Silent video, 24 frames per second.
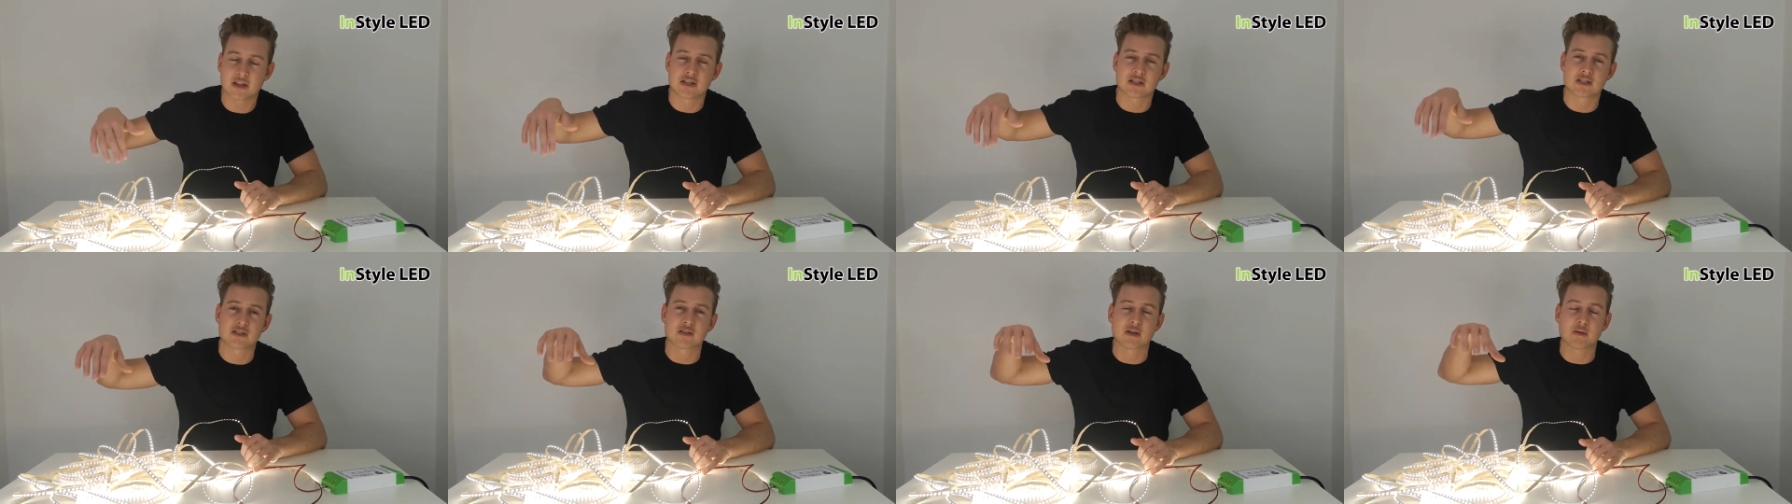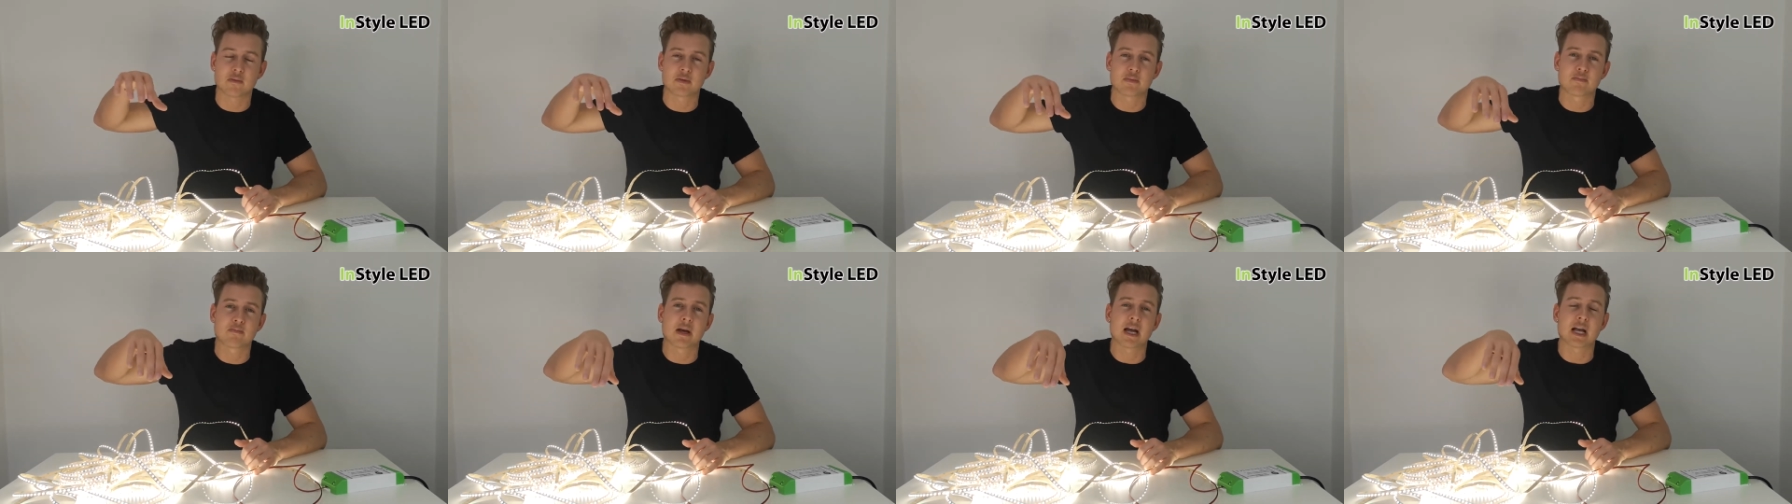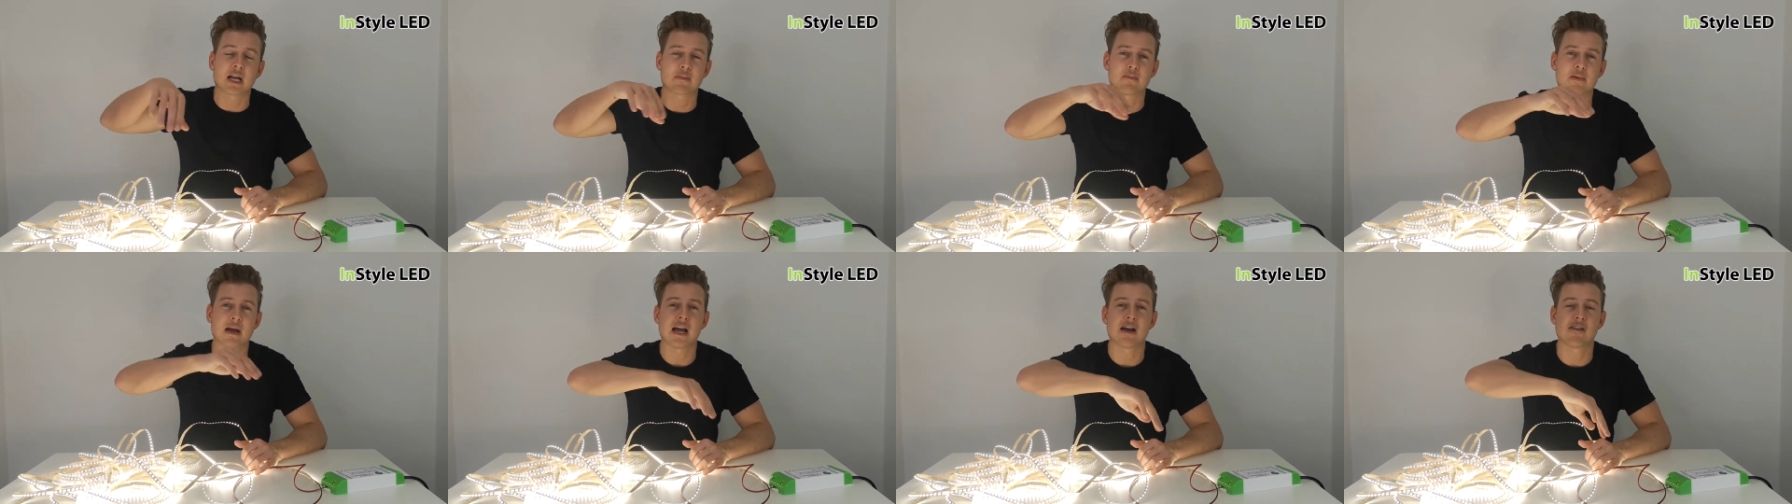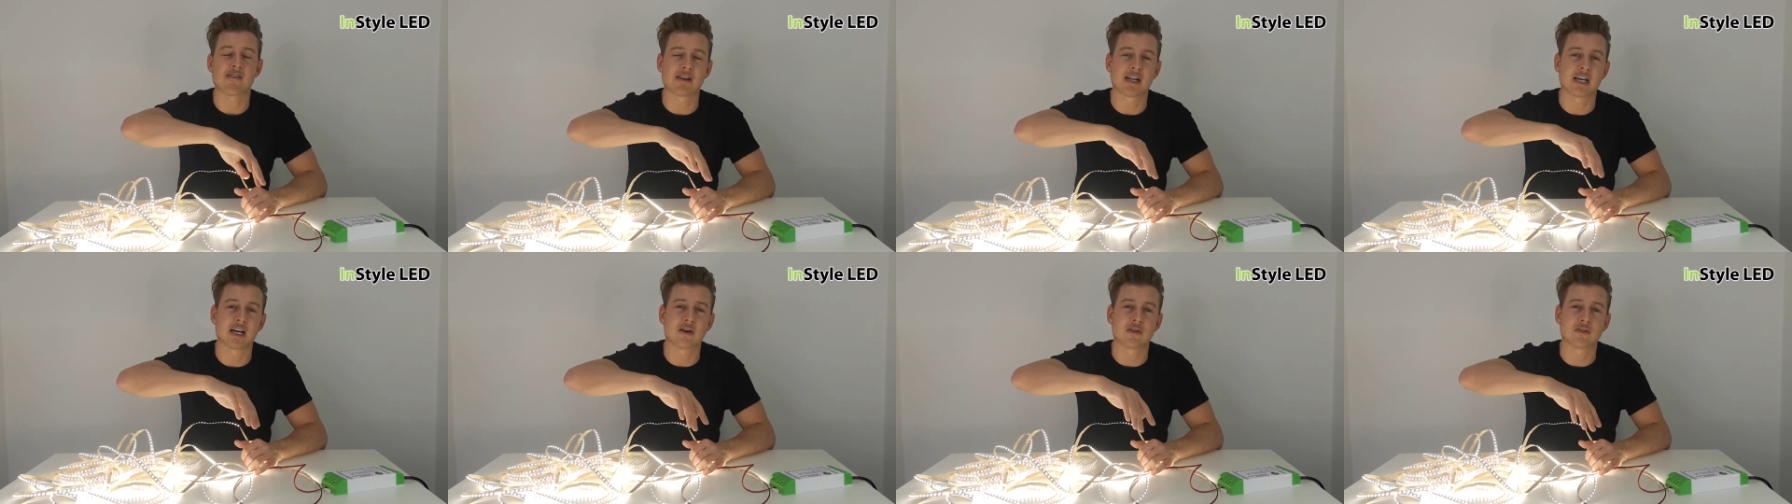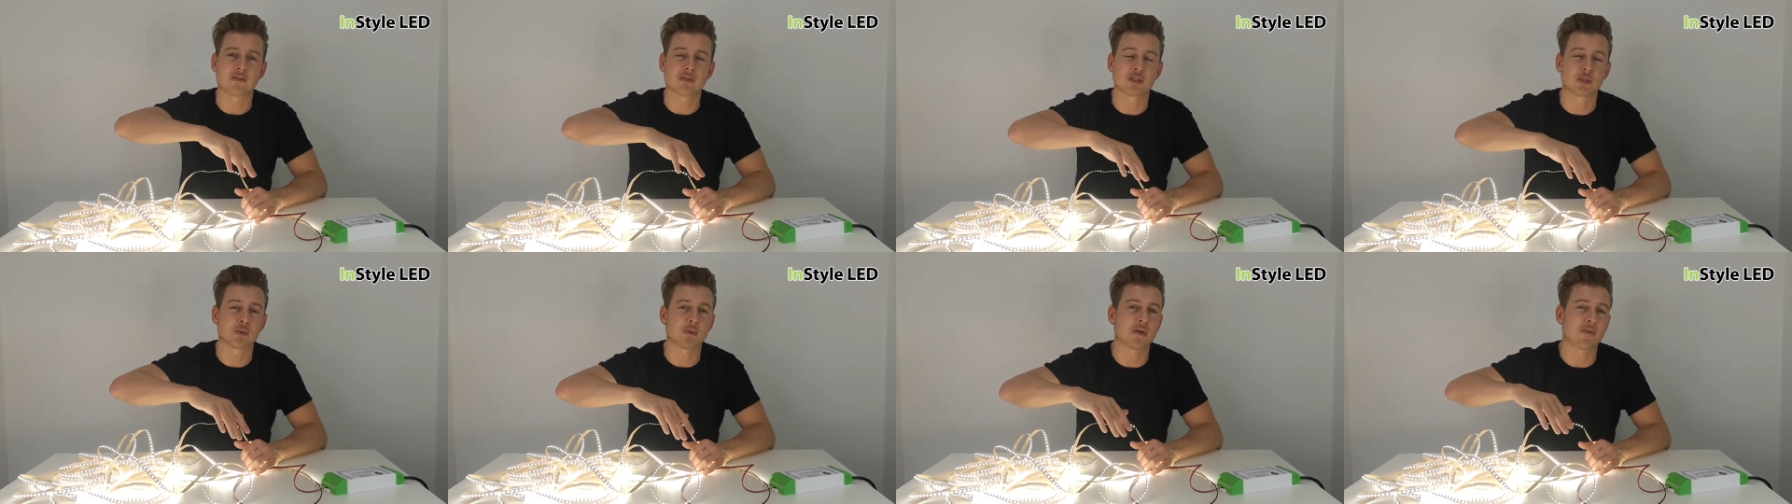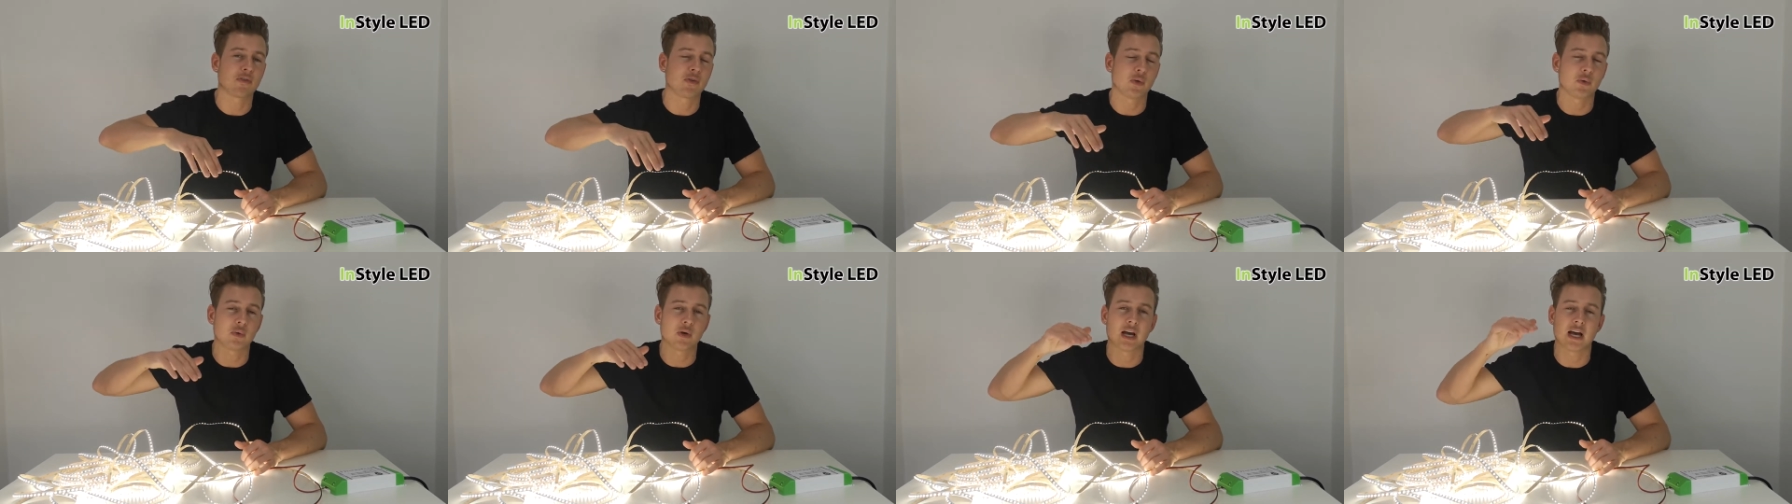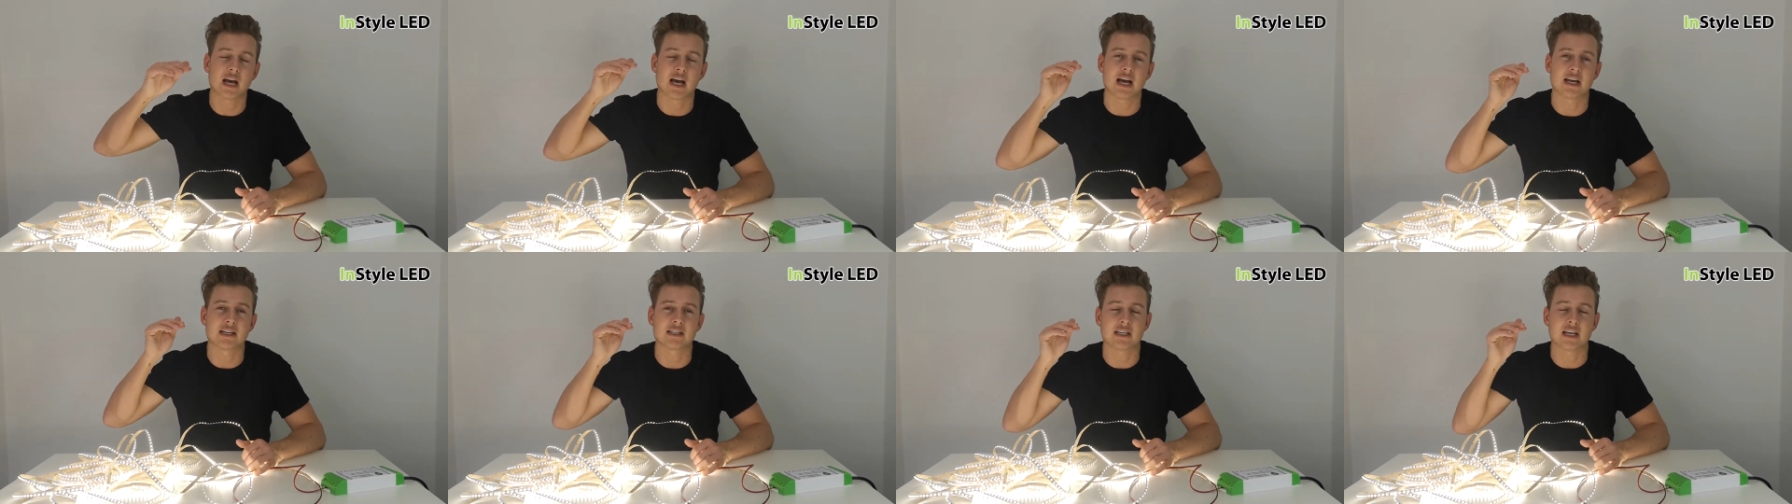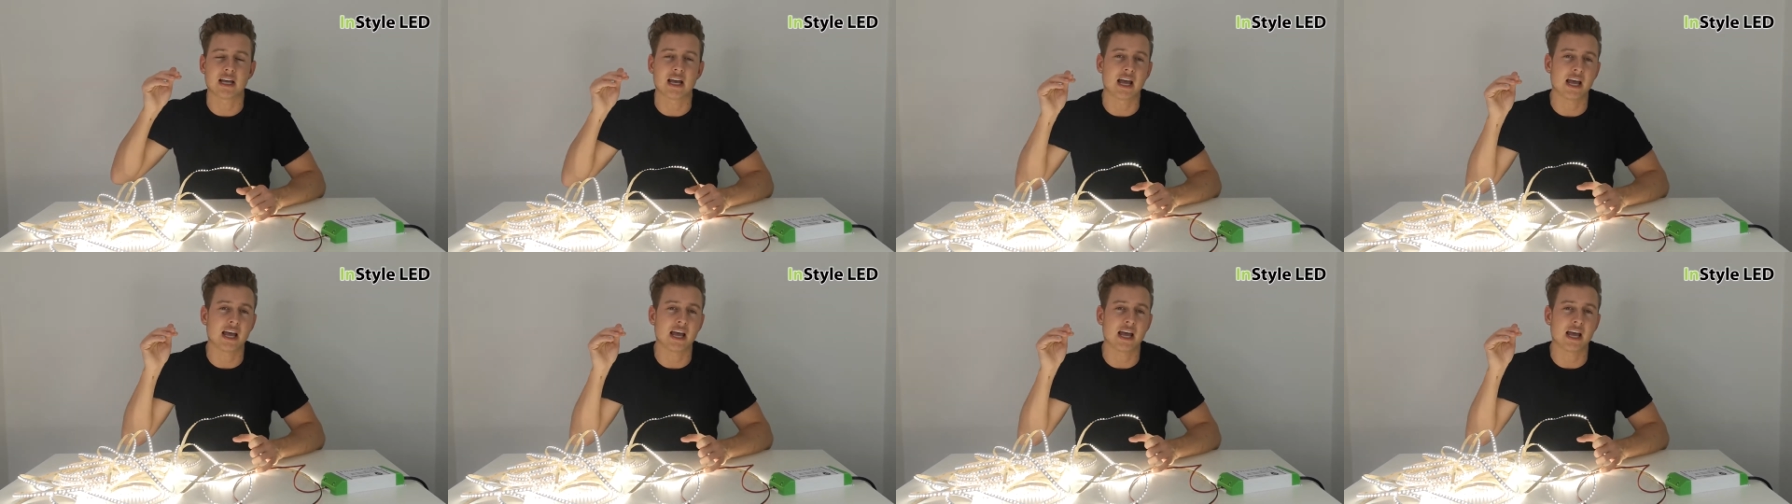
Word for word: the strips back parallel so if you had